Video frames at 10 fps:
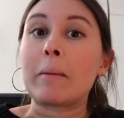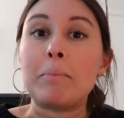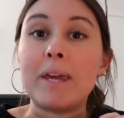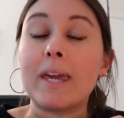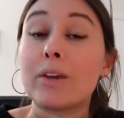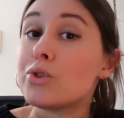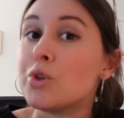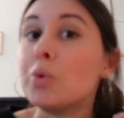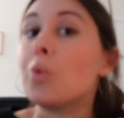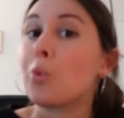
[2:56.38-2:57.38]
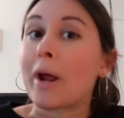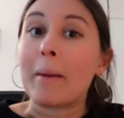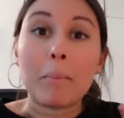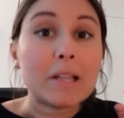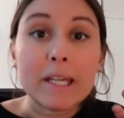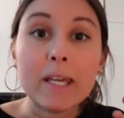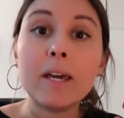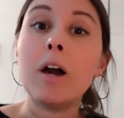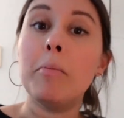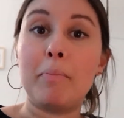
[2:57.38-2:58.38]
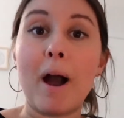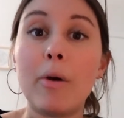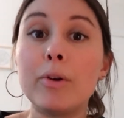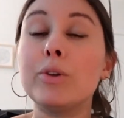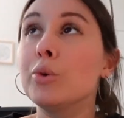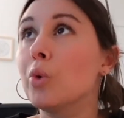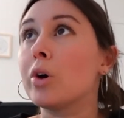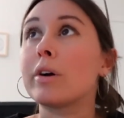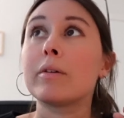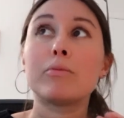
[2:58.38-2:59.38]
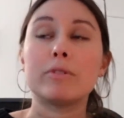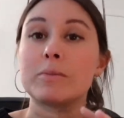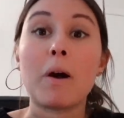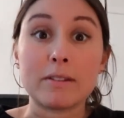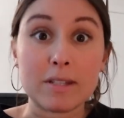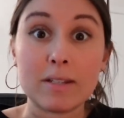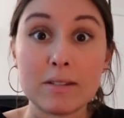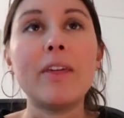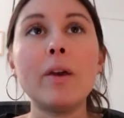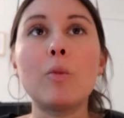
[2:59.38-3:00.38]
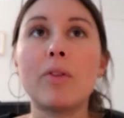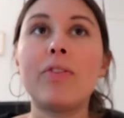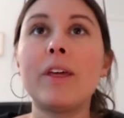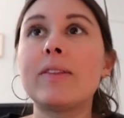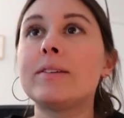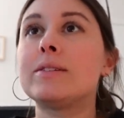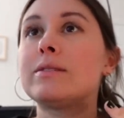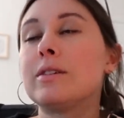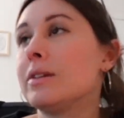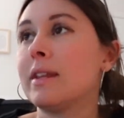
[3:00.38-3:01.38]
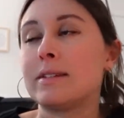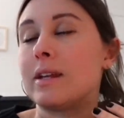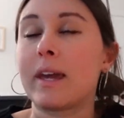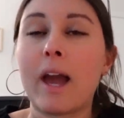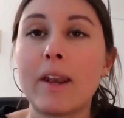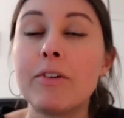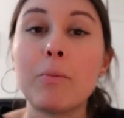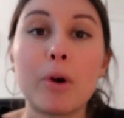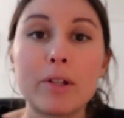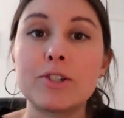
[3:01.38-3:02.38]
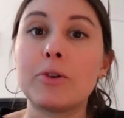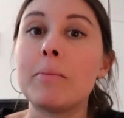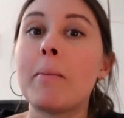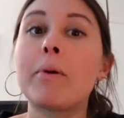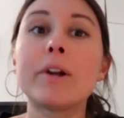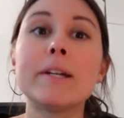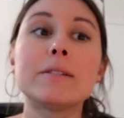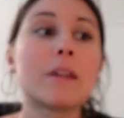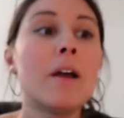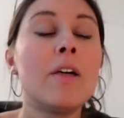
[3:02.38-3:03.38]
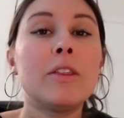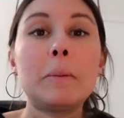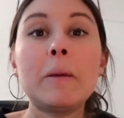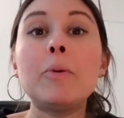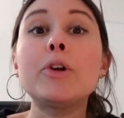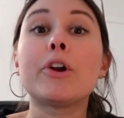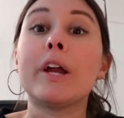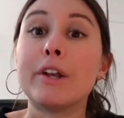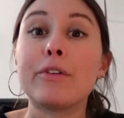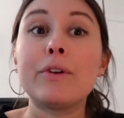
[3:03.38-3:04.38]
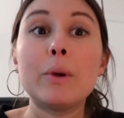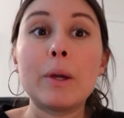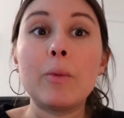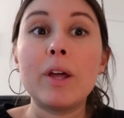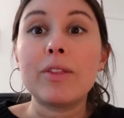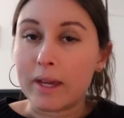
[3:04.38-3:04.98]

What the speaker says: being too rambly about your responses. I think one thing that's kind of important to remember is the people you're interviewing with,